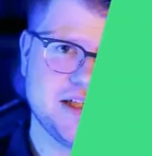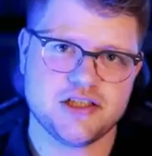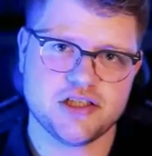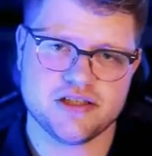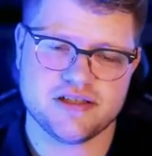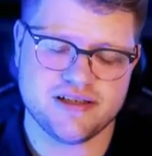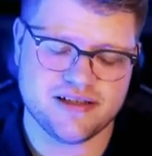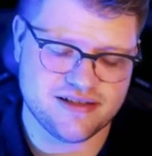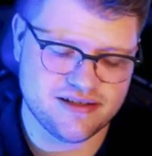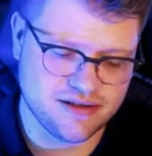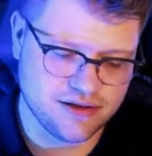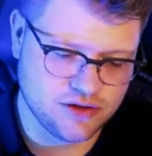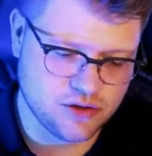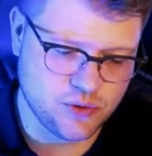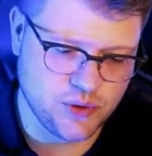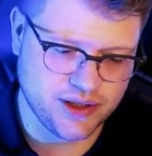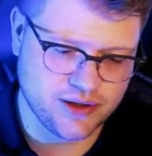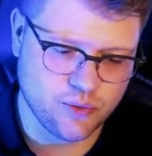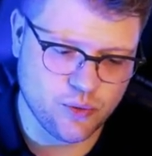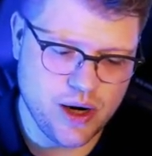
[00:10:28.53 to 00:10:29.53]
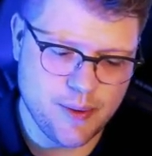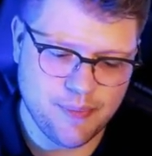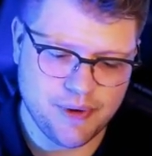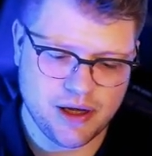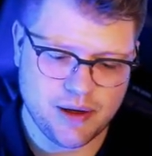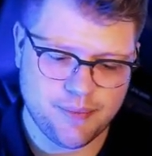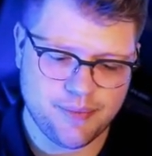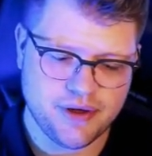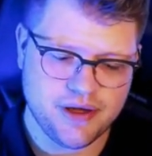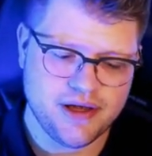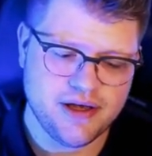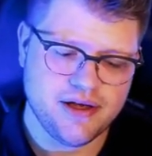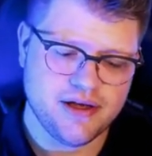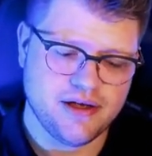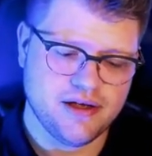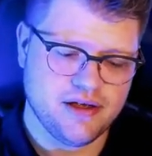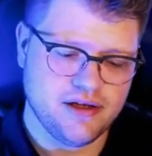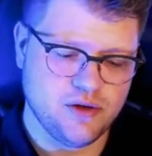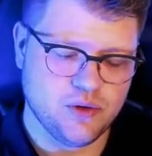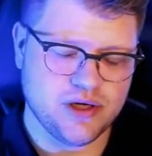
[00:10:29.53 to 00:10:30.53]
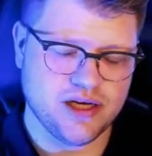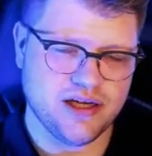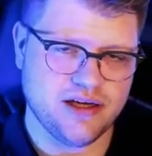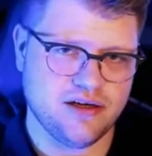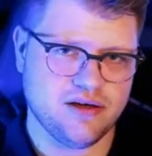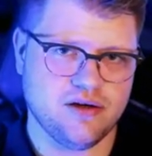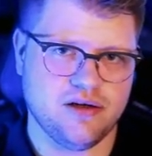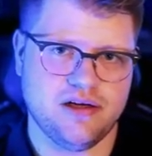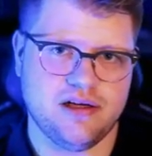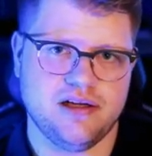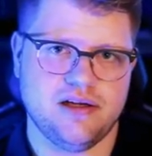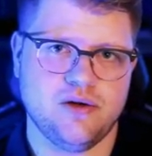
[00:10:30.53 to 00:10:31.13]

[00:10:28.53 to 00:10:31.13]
that just as a quick wrap up, you can